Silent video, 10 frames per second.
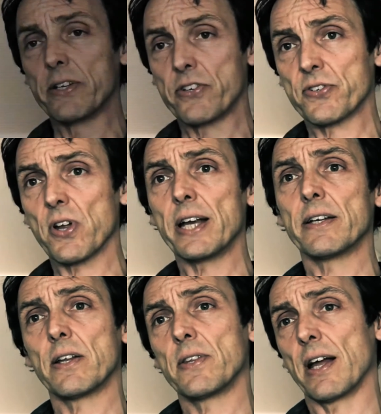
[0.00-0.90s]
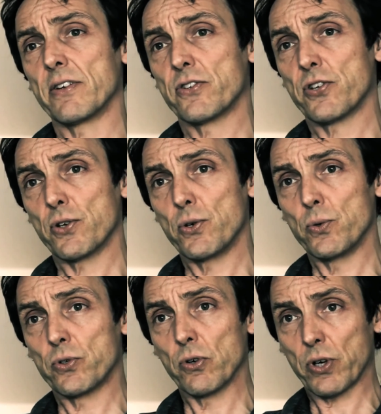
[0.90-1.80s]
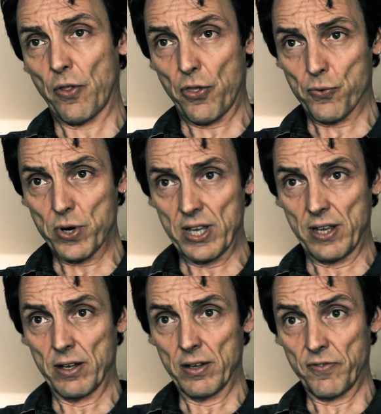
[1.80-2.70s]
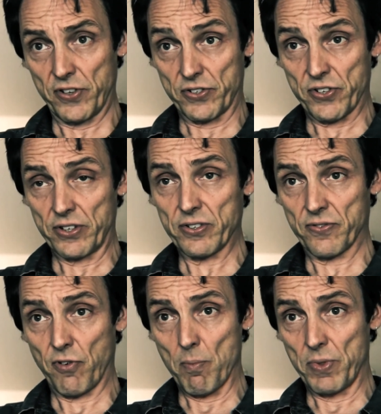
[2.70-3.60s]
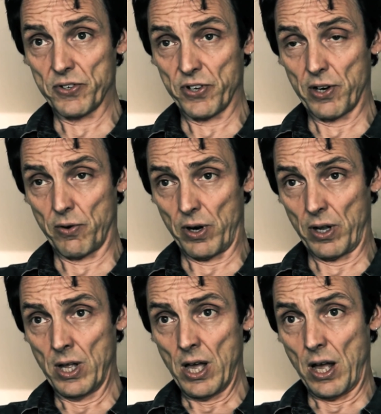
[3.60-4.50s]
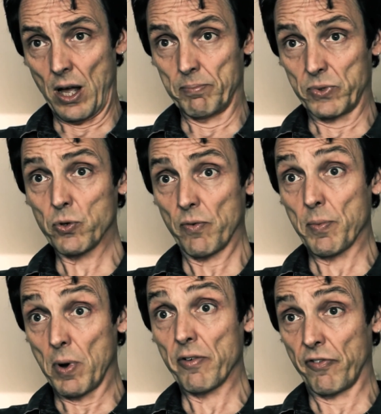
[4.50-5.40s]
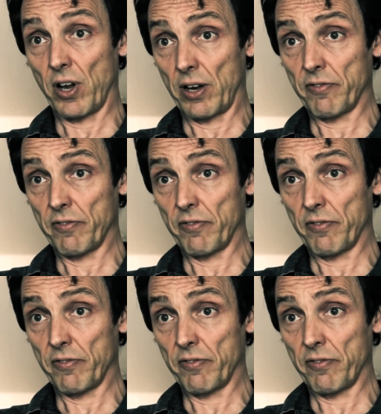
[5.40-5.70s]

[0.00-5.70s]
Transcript: decided in the end to look at three physicists from this era. Two of them are